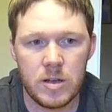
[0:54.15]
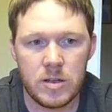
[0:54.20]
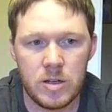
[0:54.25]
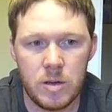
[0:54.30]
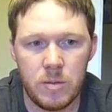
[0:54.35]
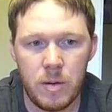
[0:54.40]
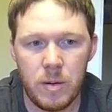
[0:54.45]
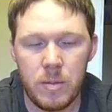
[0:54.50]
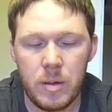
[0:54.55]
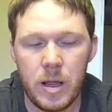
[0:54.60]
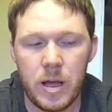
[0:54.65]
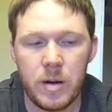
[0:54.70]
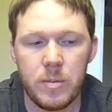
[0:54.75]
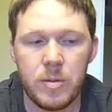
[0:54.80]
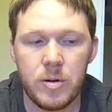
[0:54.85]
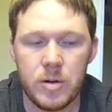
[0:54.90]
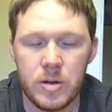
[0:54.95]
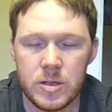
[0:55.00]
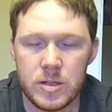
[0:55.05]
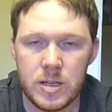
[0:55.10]
to my
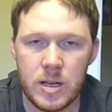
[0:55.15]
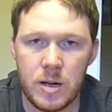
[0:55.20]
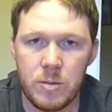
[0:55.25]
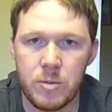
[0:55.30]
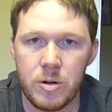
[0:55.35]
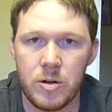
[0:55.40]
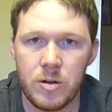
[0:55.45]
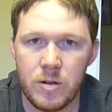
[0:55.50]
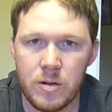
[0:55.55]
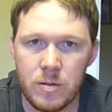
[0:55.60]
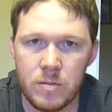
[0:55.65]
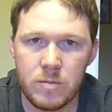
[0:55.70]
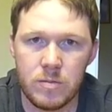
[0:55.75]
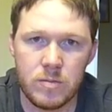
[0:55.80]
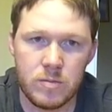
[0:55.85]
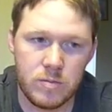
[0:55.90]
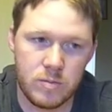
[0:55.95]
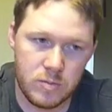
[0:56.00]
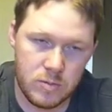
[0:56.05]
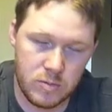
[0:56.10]
platypus, and I'm going to
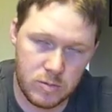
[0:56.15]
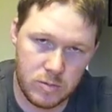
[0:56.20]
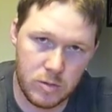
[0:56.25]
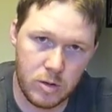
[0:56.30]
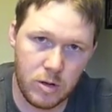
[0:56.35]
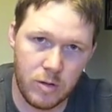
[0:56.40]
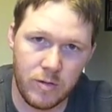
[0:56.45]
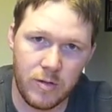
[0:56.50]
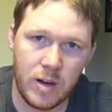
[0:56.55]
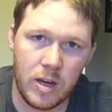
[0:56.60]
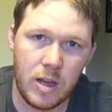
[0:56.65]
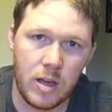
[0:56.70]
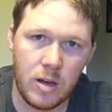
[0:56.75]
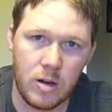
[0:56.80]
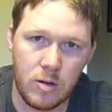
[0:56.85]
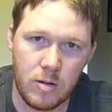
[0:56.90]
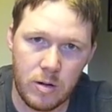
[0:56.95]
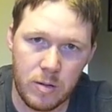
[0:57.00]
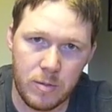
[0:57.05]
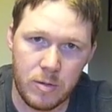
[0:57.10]
do a
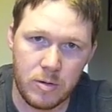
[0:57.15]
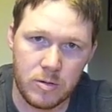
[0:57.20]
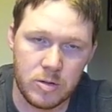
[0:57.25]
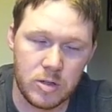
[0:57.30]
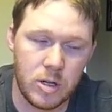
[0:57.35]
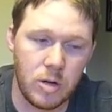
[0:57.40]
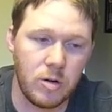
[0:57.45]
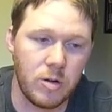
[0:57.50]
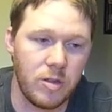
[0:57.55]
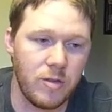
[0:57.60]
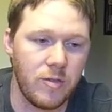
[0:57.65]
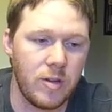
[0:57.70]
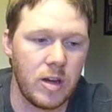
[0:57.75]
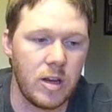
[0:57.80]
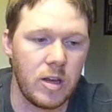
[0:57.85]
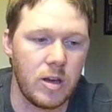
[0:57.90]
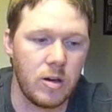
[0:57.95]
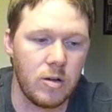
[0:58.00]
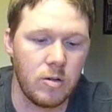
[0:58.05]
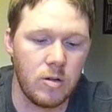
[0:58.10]
video. I'm going to show in the
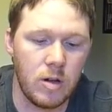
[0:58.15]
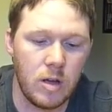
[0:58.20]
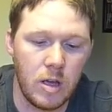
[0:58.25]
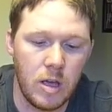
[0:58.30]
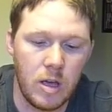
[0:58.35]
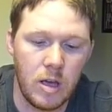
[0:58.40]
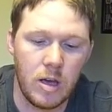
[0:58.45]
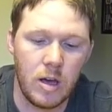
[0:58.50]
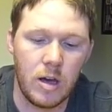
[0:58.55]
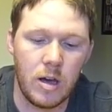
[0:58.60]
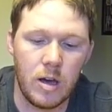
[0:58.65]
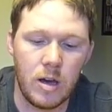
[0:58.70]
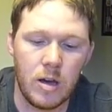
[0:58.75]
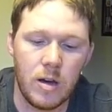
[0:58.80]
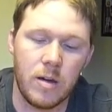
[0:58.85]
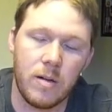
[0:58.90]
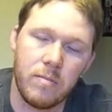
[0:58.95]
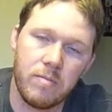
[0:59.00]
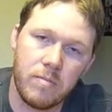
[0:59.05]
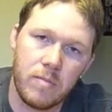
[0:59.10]
video
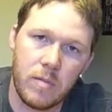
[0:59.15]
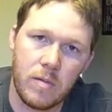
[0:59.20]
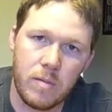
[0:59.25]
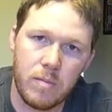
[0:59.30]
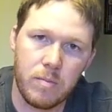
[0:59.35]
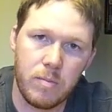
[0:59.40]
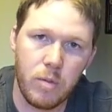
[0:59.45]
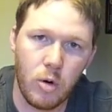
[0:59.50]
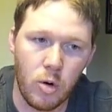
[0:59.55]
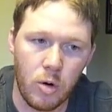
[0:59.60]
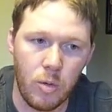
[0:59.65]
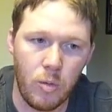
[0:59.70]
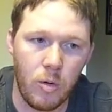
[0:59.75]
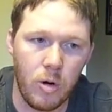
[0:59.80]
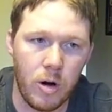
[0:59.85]
pouring